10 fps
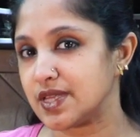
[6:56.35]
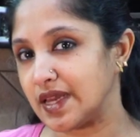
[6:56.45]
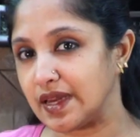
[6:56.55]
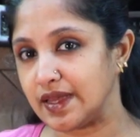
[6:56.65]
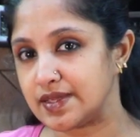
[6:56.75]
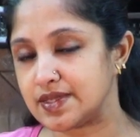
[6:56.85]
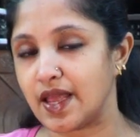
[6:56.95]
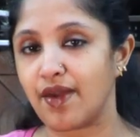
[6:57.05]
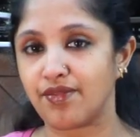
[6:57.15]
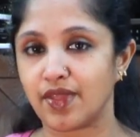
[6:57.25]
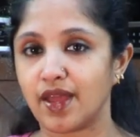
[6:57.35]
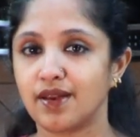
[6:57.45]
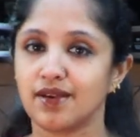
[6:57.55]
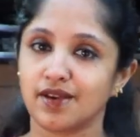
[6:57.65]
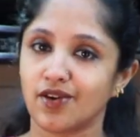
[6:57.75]
at least, and
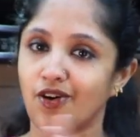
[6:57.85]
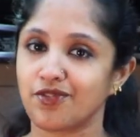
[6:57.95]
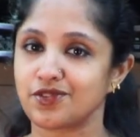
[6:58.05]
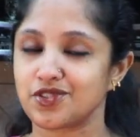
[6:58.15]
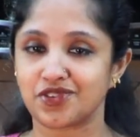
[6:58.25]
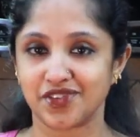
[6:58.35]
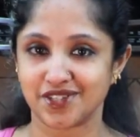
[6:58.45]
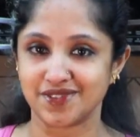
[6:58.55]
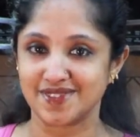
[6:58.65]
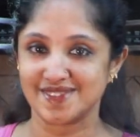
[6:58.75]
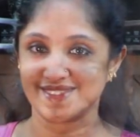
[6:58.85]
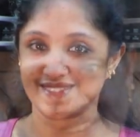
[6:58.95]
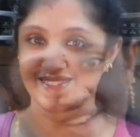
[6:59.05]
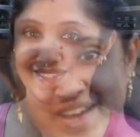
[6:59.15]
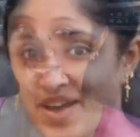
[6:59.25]
then off to the grill.
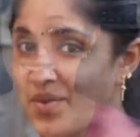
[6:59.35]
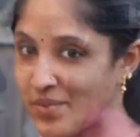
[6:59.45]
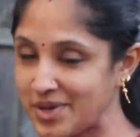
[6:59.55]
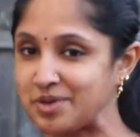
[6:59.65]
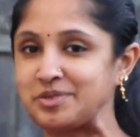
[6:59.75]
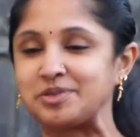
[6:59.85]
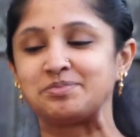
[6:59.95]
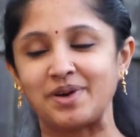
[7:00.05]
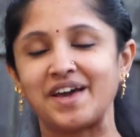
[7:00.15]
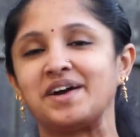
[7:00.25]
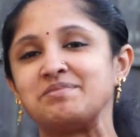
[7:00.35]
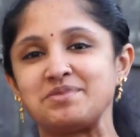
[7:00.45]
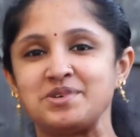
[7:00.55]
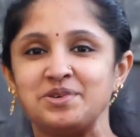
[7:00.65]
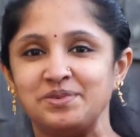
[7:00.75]
Welcome to my
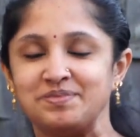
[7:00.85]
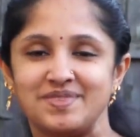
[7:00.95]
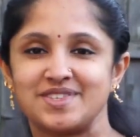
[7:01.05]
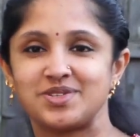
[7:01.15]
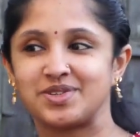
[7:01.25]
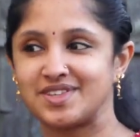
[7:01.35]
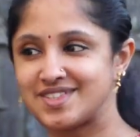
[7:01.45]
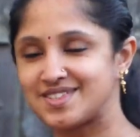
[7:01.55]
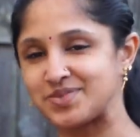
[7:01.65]
humble home. So this,